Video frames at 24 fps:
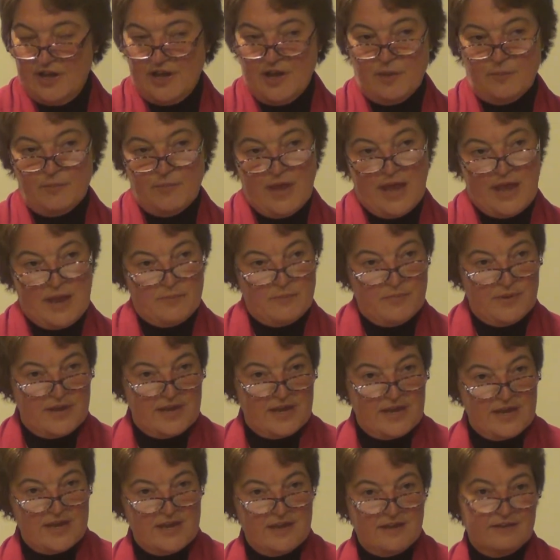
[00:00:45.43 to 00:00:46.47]
It may
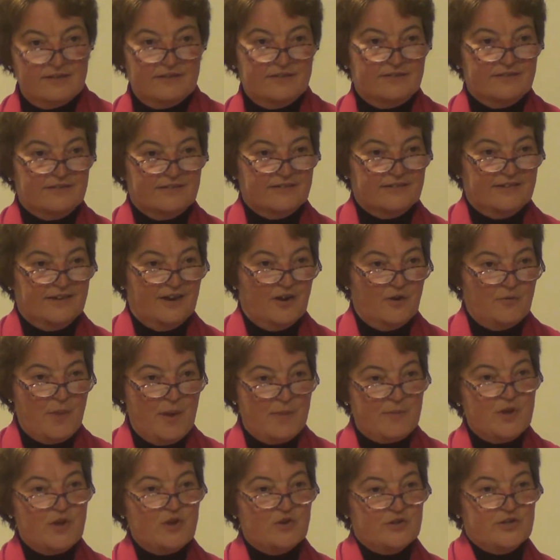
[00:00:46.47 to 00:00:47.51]
be,
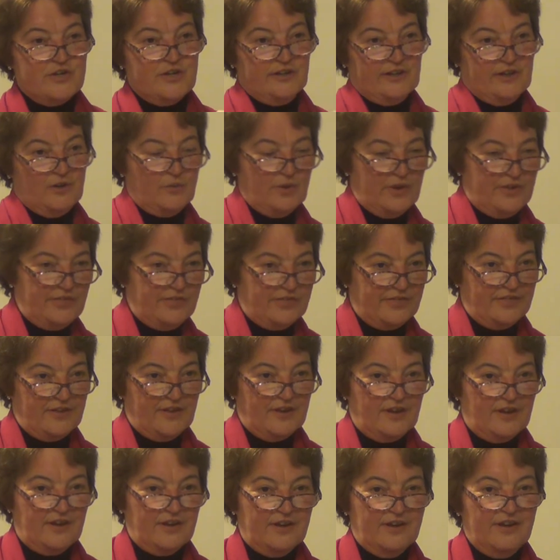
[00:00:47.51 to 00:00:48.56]
maybe you're dealing with
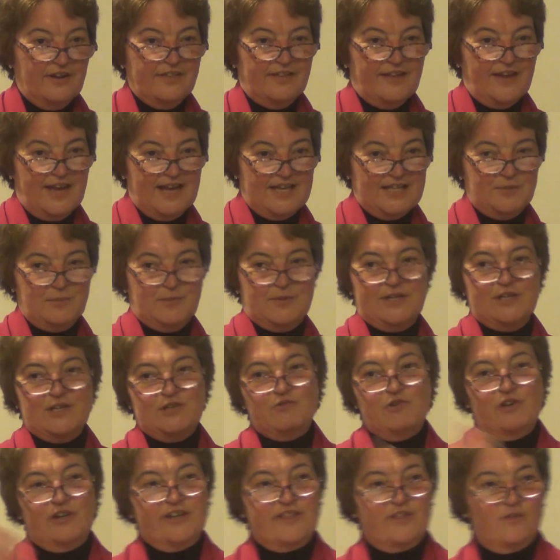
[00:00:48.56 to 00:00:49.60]
the husband,
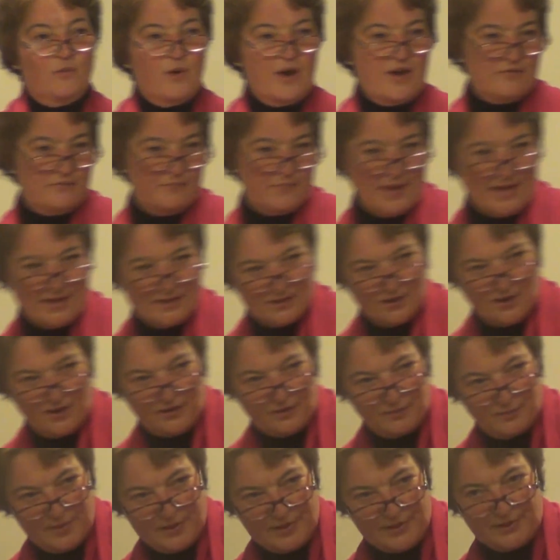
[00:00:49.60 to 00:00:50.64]
and really the wife pays
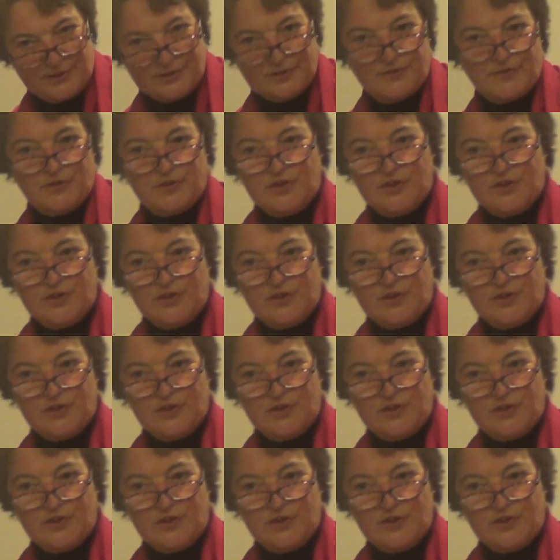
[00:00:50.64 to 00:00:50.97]
all the bills.